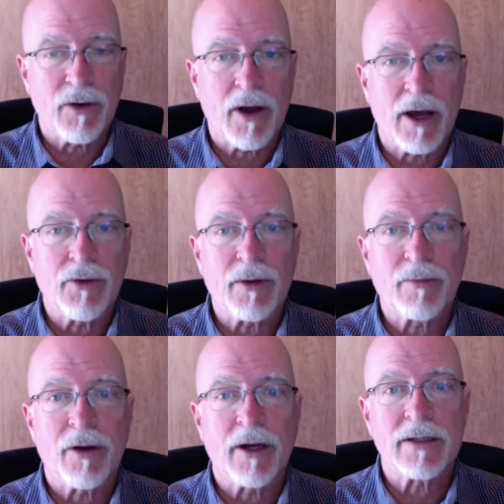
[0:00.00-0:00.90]
your hiring
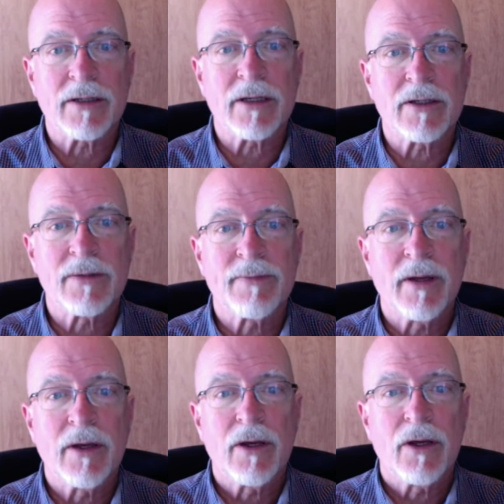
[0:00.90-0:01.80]
process.
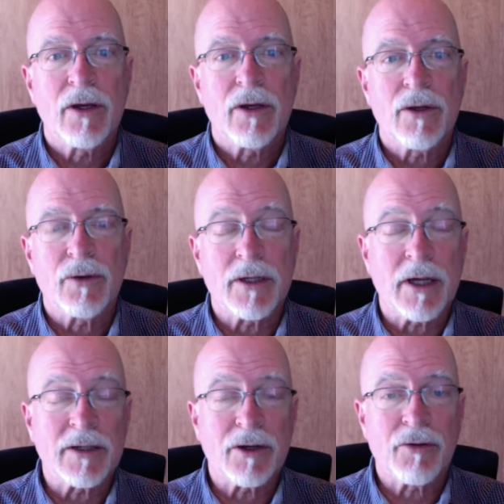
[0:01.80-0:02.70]
You
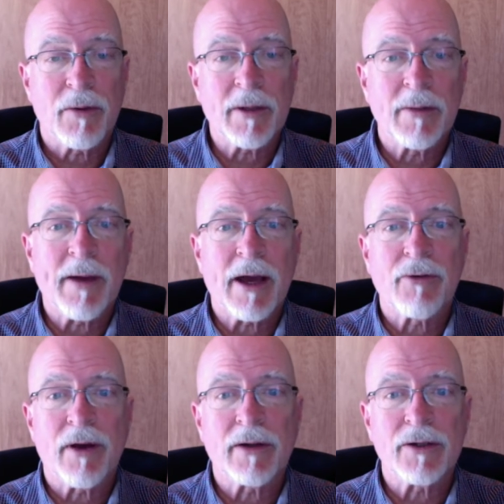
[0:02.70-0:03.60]
conduct a criminal
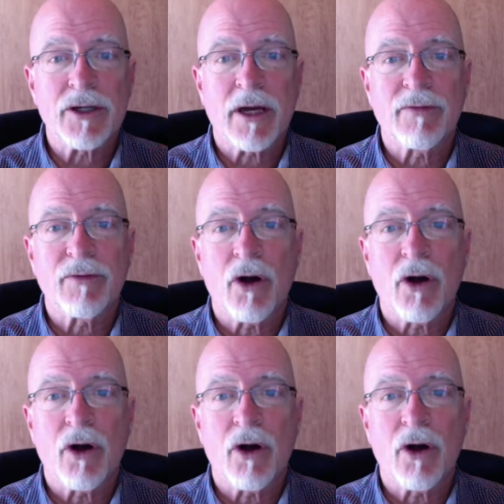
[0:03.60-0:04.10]
background check for